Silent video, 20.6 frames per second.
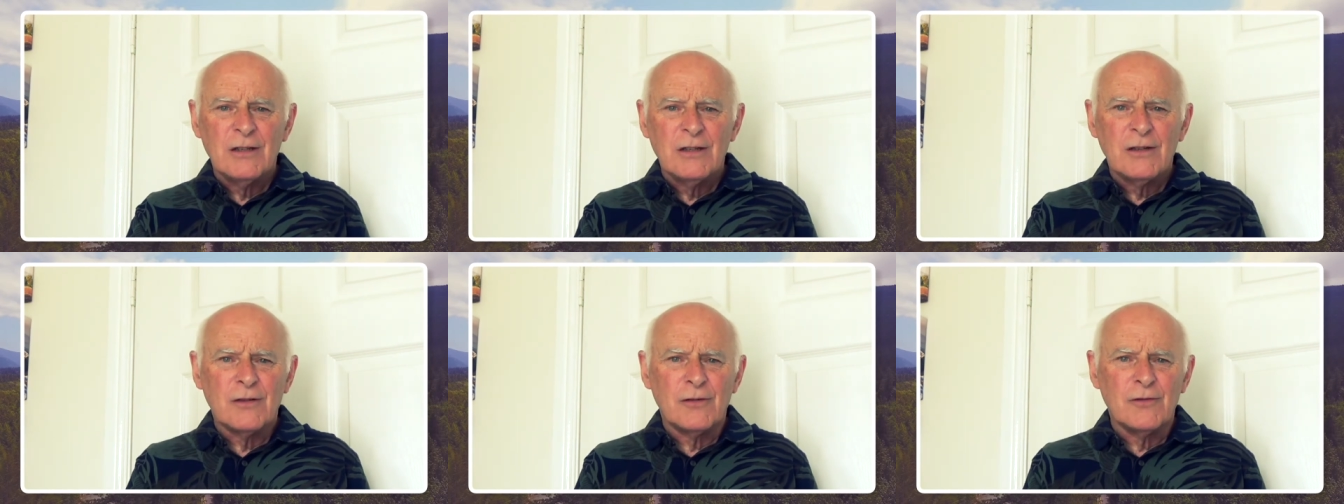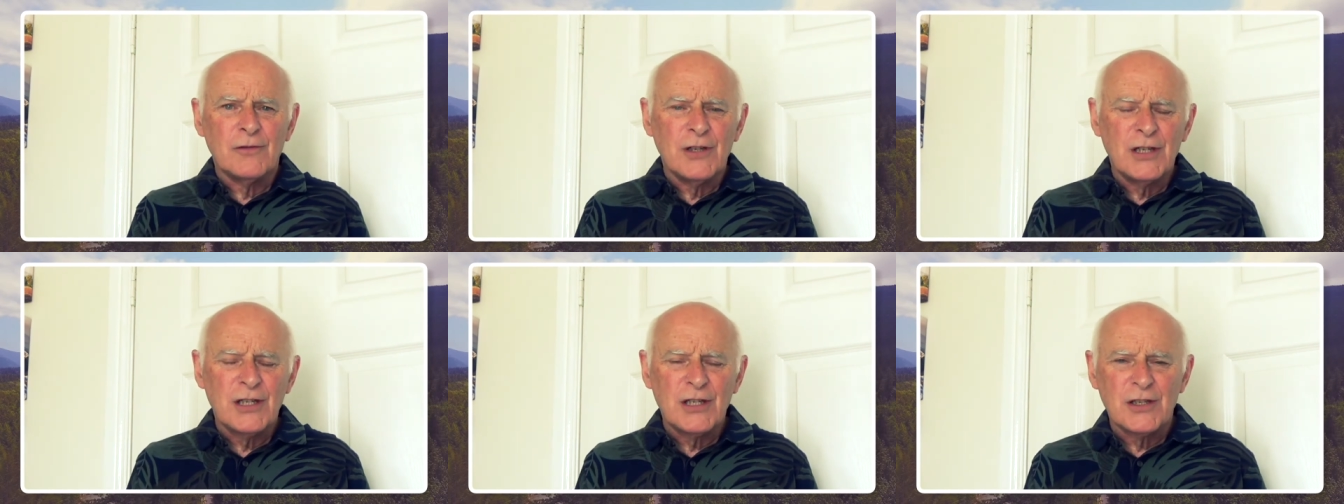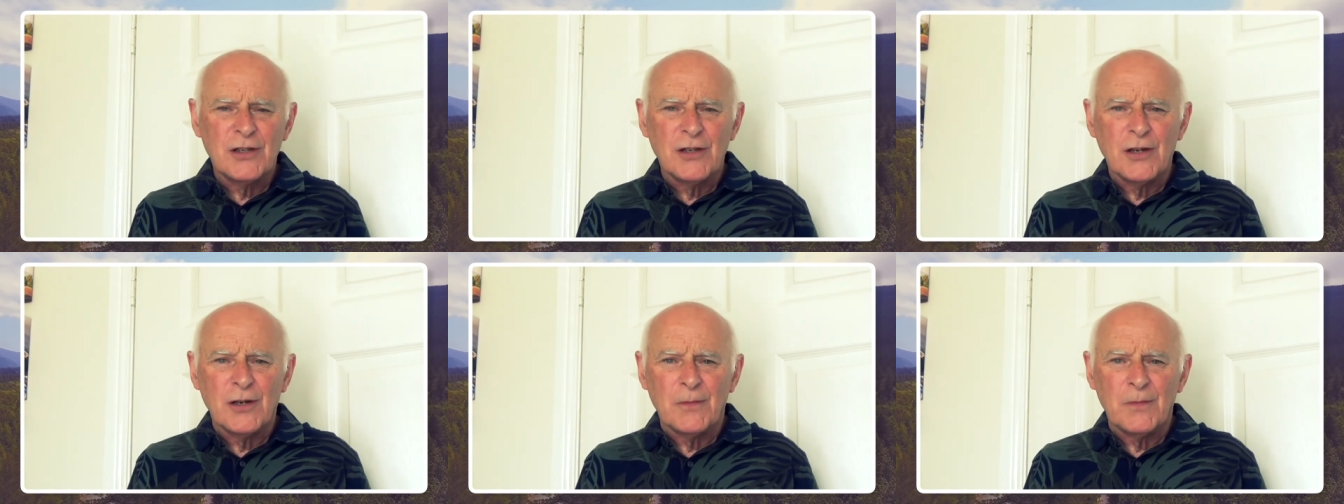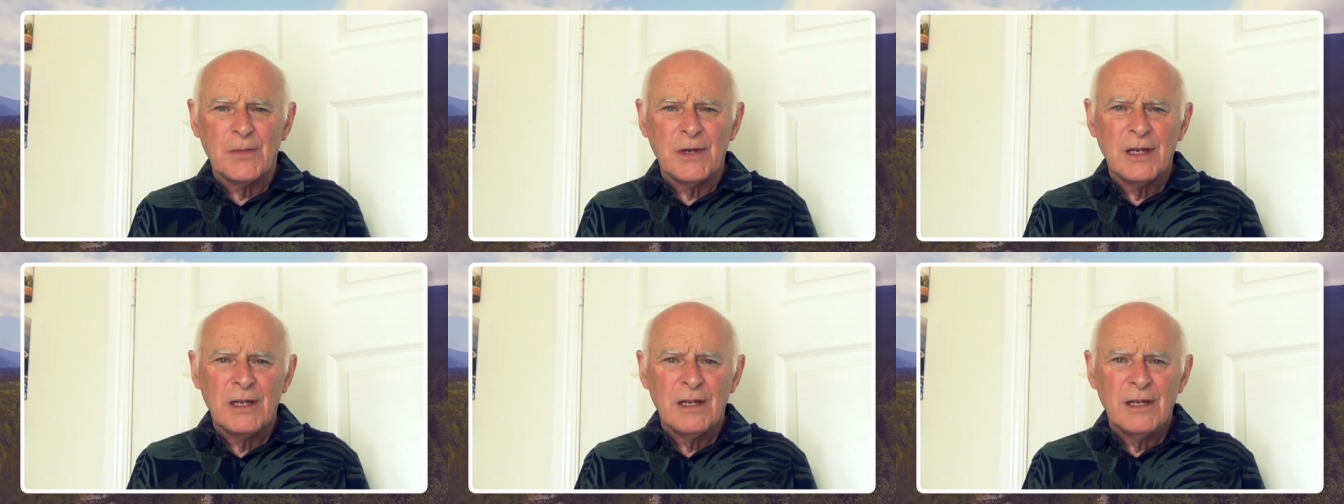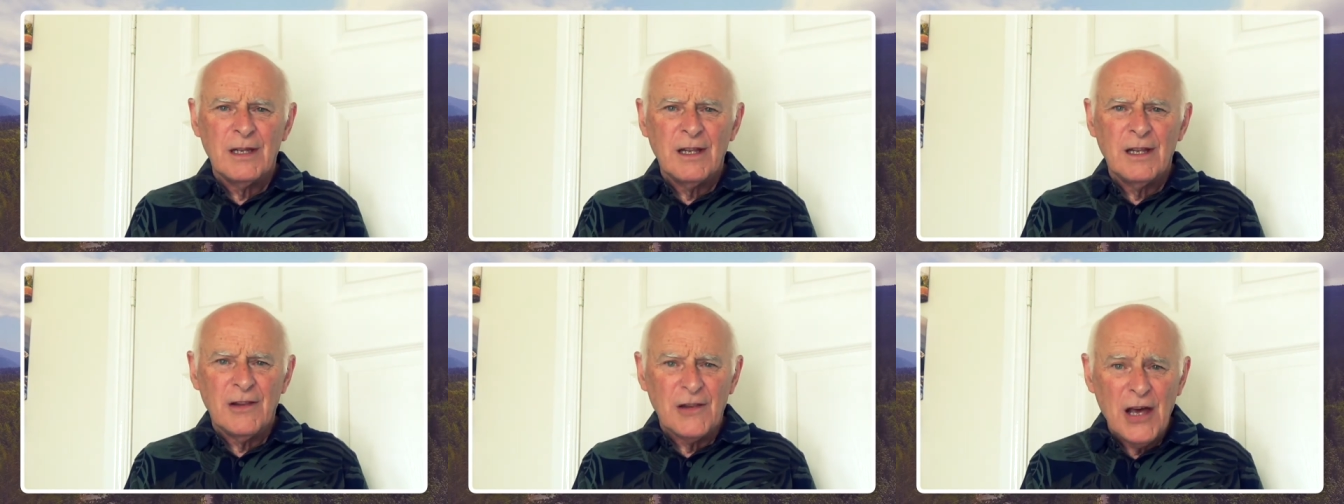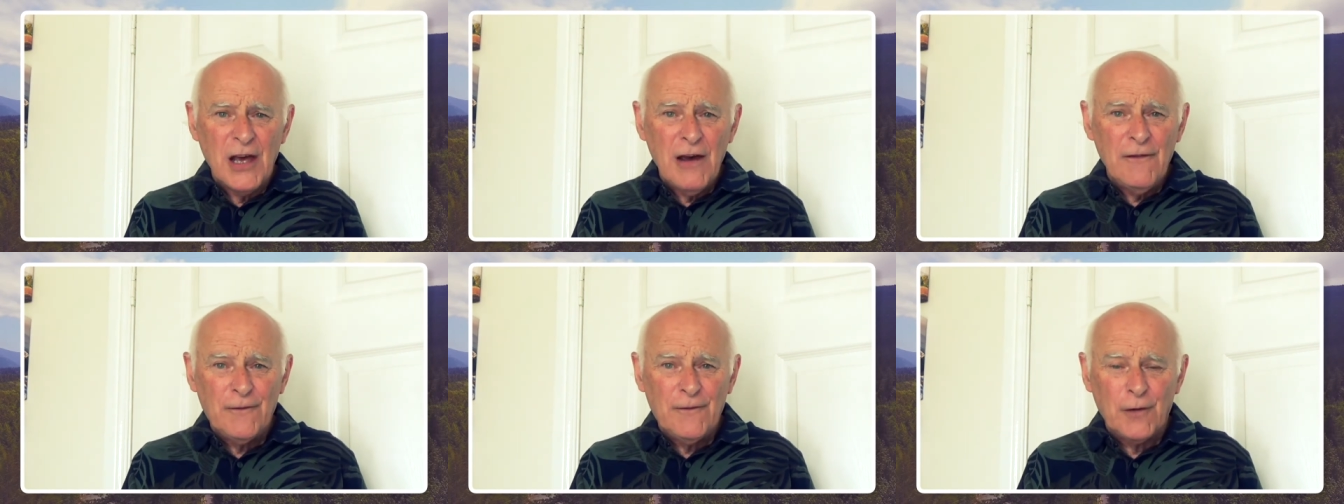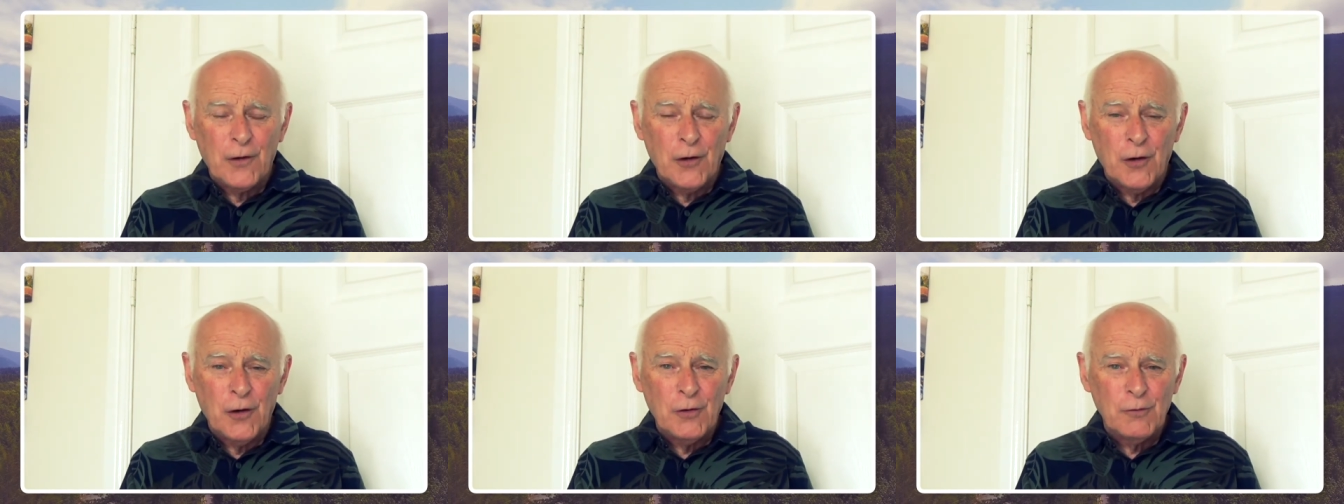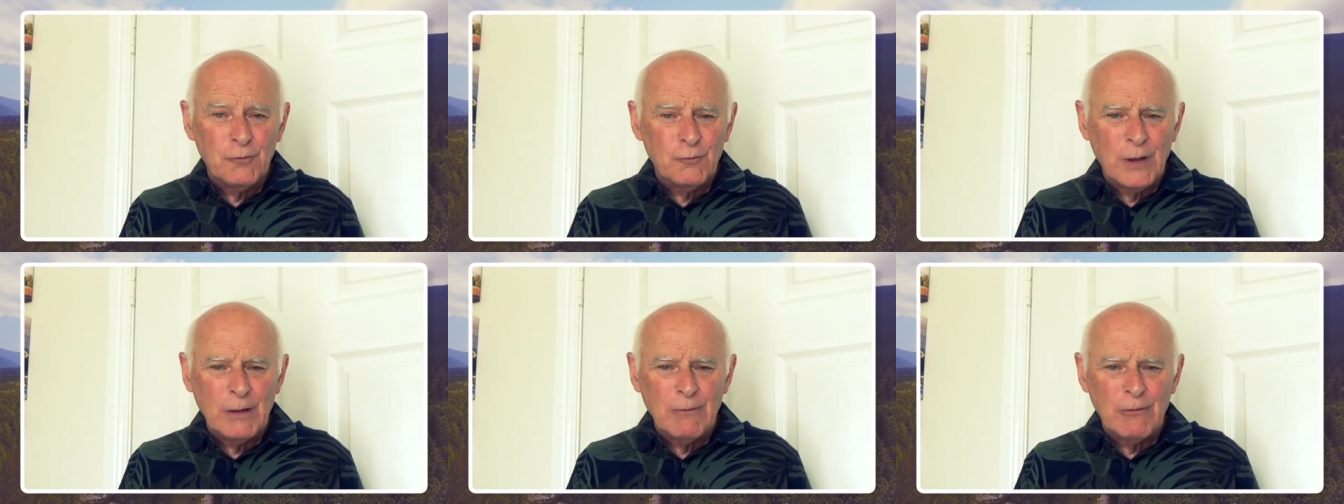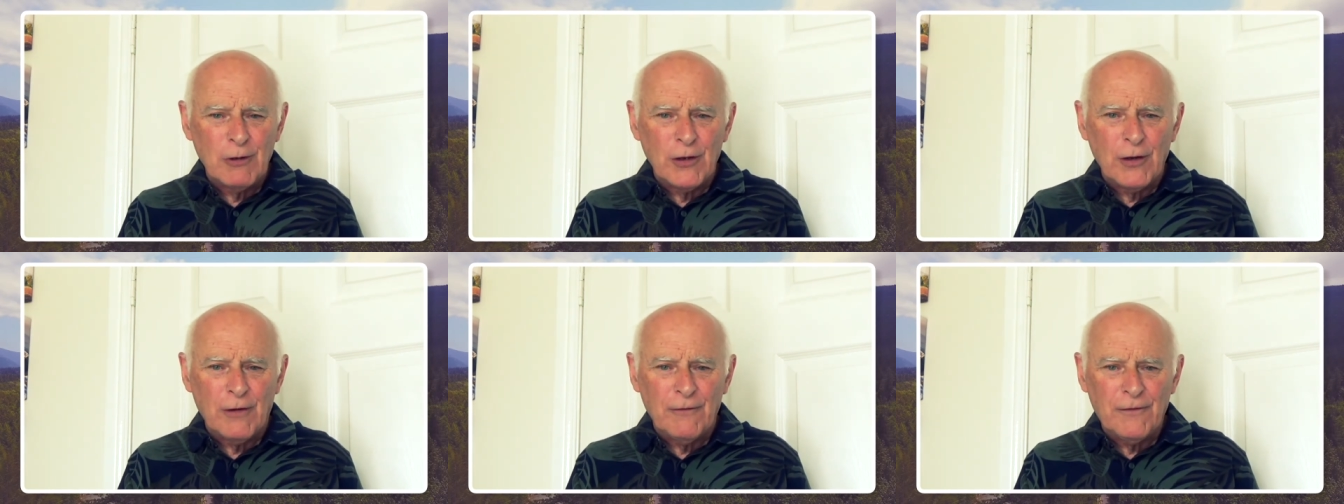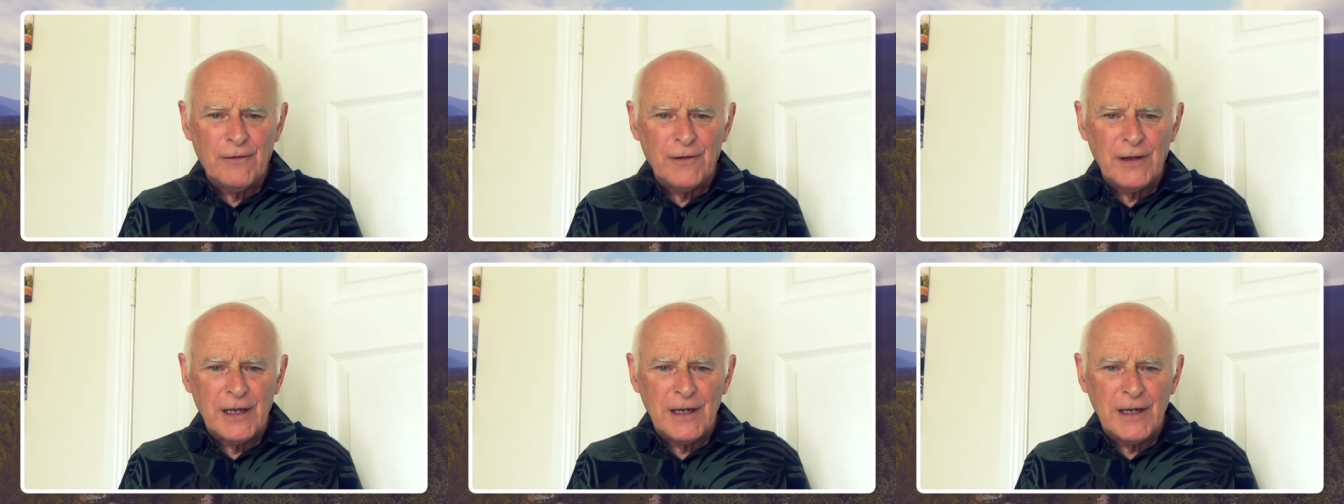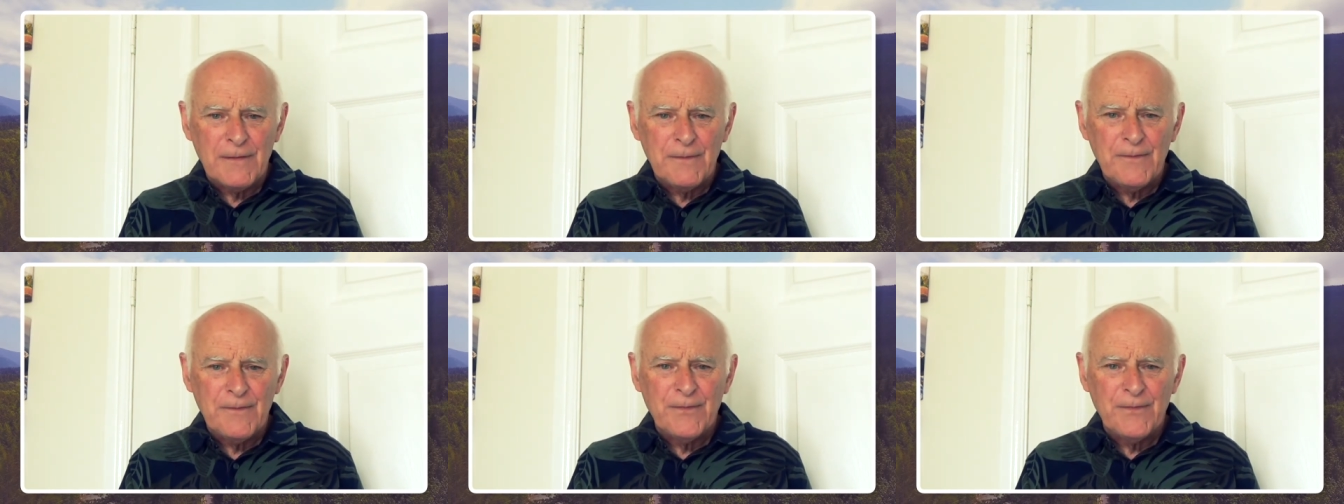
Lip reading: undisturbed. Therefore, we will not fear.